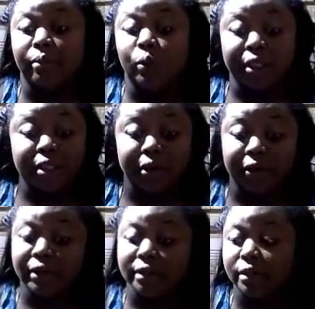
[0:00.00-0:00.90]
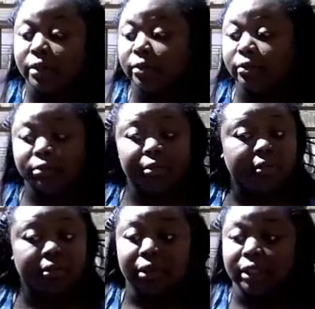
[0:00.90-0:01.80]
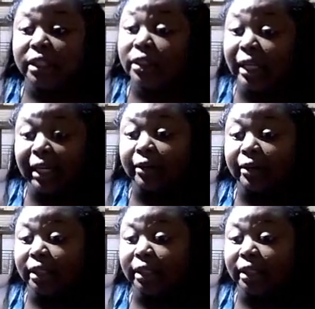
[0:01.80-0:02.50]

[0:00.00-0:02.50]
was 12 years old until now,